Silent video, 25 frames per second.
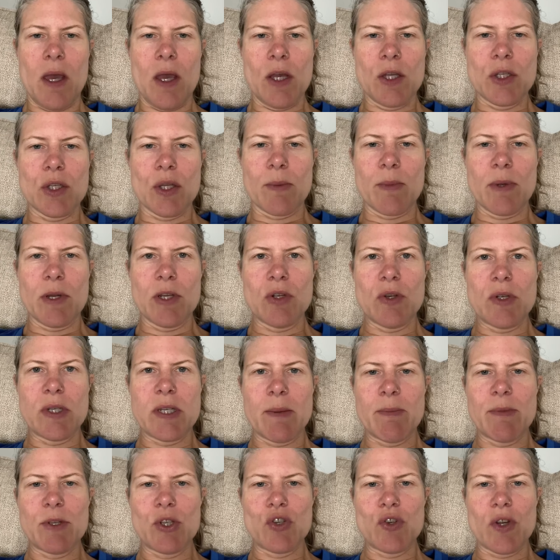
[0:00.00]
So I'm going to do a
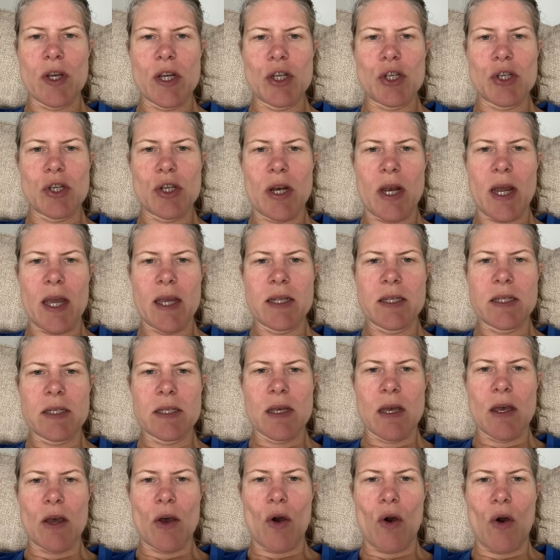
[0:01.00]
demonstration
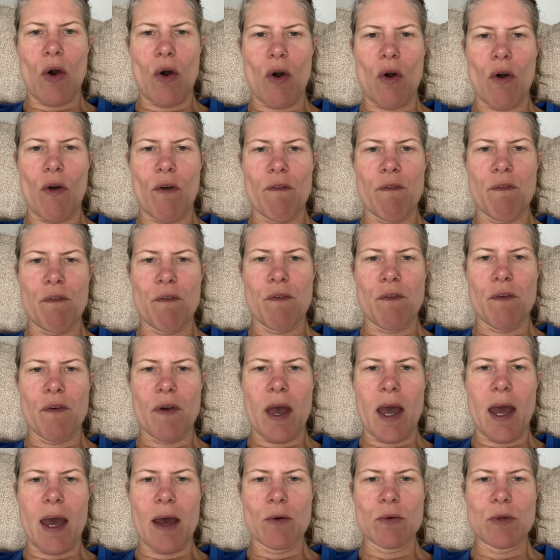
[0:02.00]
later of
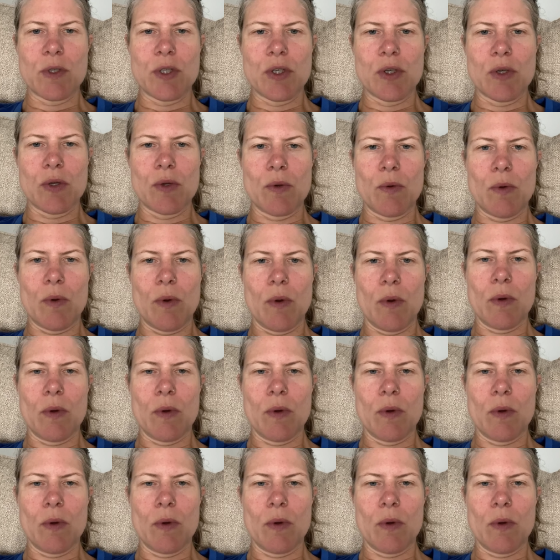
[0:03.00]
how to